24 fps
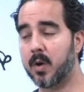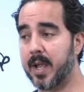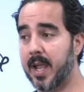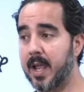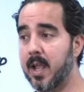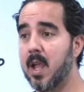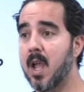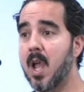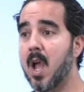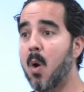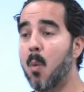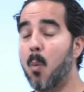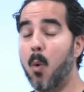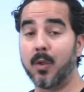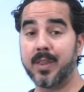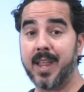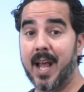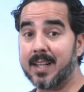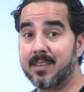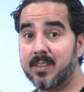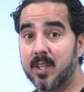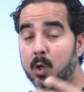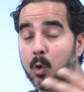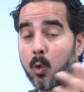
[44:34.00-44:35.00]
Okay. Well,
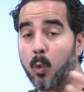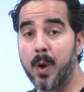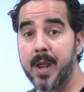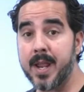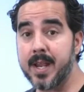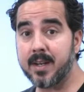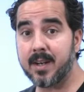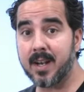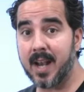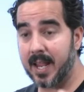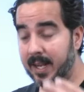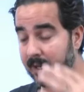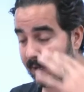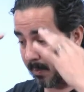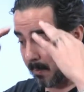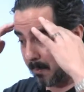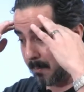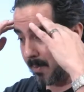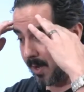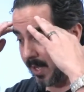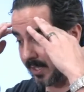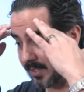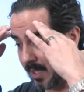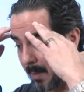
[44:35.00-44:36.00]
that's a great, like,
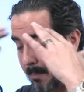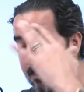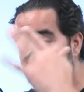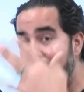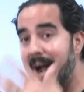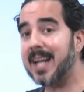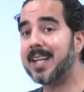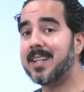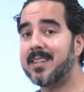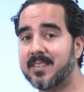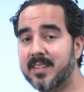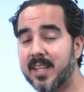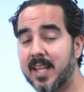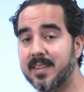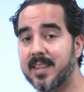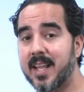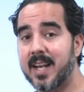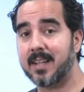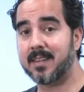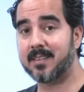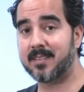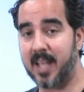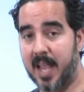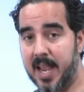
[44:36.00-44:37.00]
the mindset
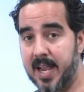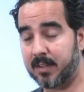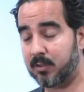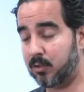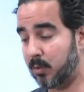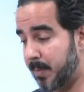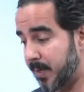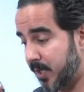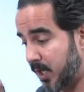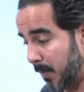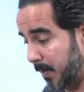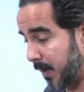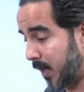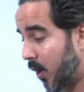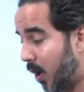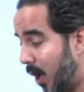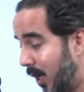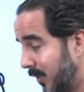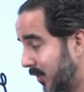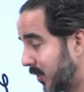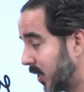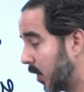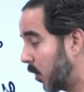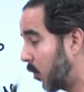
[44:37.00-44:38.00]
that it takes to become a
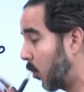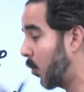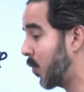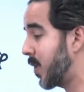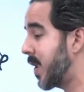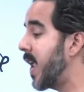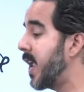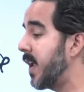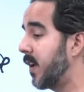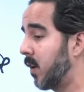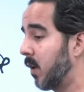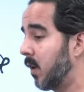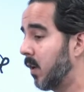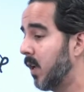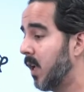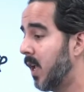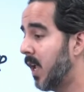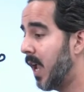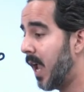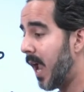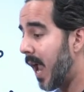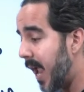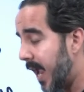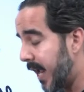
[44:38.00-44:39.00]
content creator.
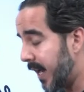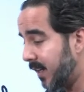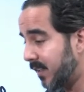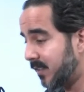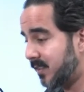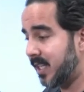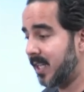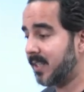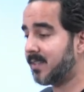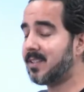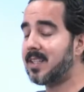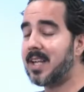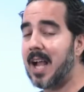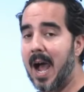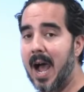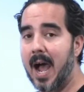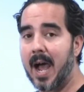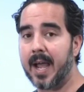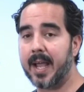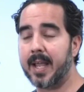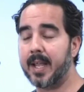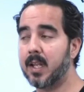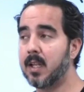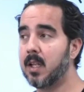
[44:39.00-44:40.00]
And this
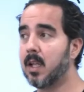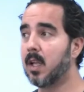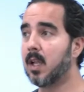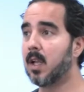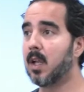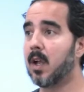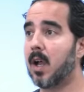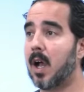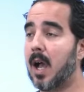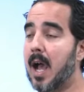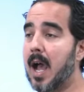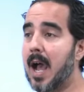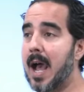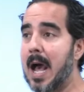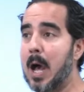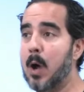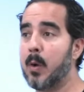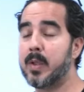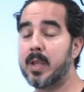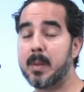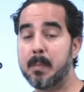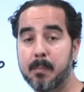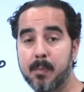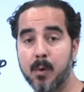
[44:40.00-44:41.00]
guy,
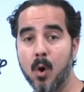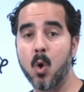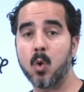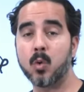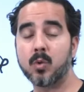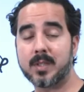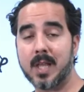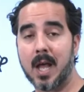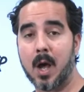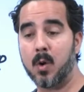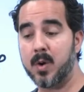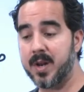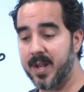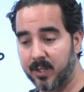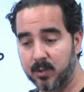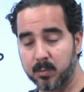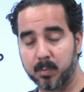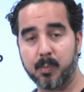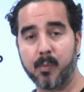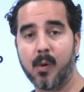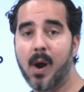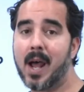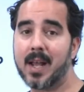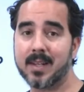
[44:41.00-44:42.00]
how he broke down
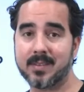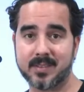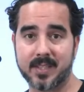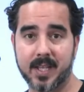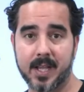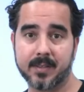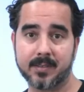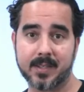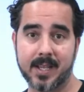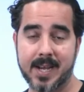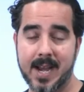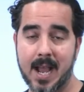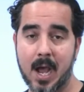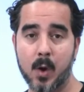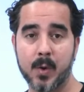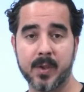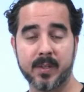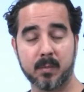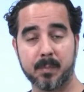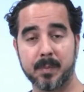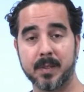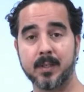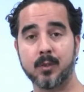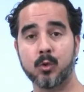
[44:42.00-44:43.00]
his process and how
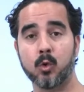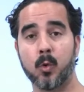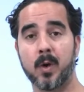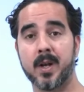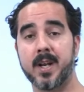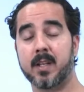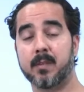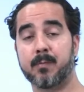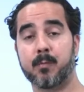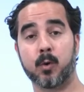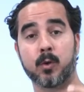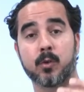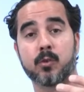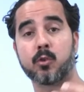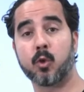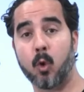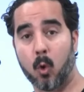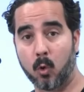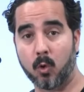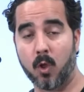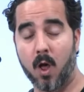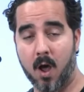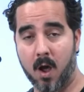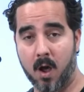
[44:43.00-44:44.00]
he's been doing it for
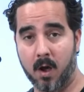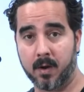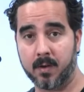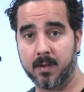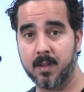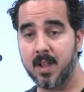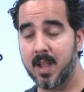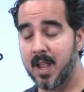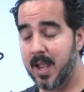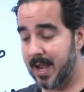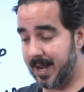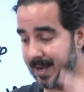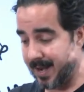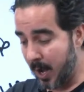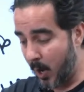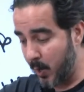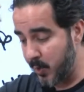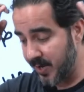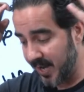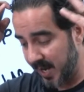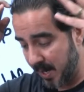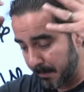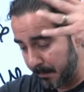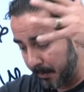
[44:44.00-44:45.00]
so long and
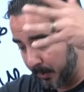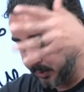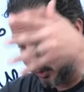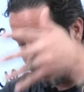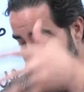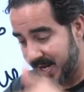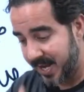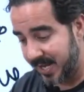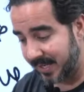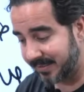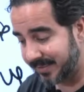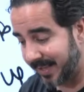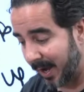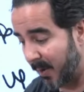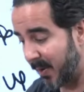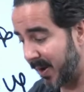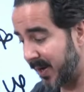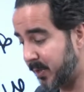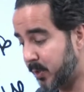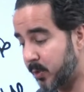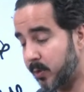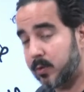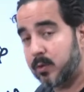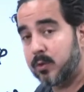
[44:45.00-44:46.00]
how you got to put your head down
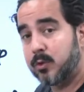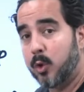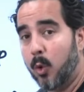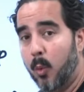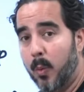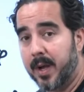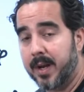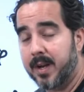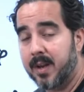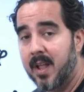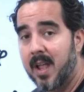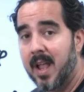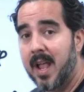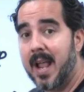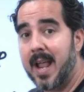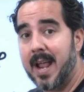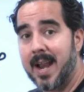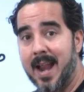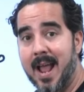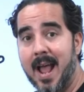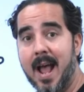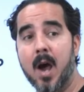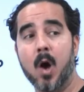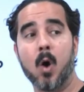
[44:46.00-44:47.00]
and just do it
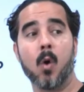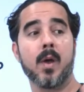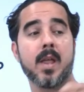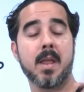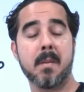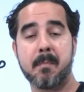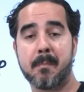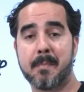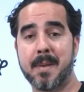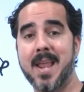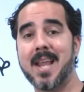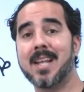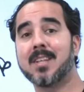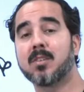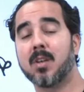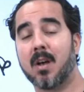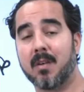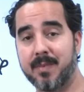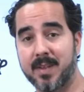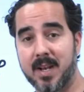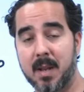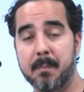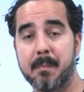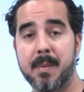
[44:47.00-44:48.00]
and how it pays
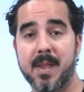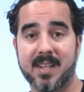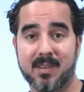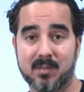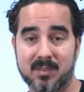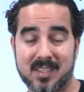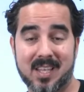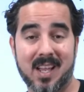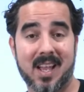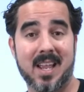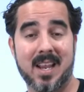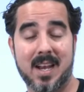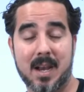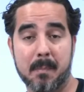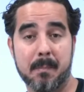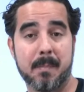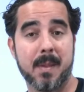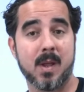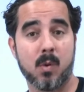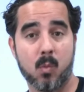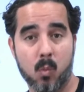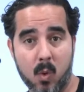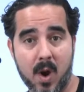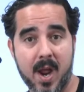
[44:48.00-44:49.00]
off in a
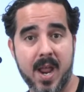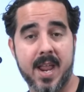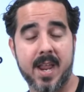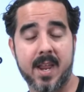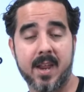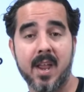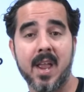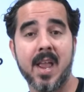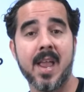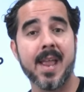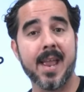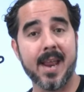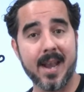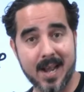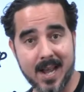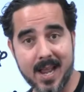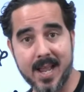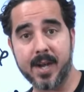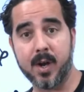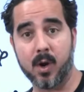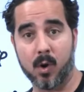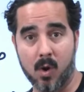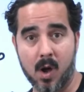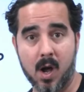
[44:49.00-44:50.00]
big way
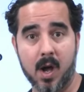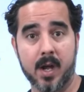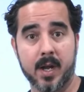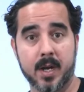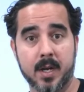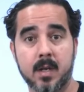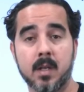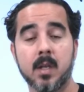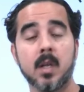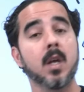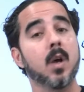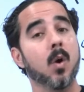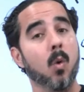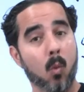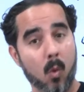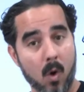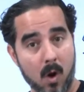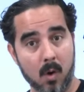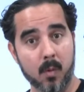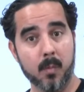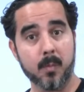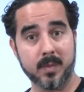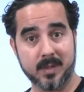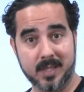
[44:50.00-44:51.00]
later on.
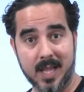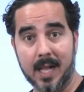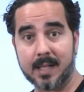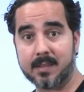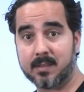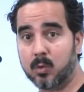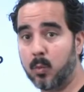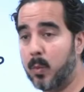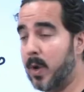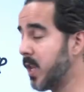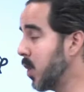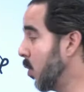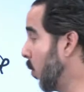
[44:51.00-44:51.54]
Well, that's the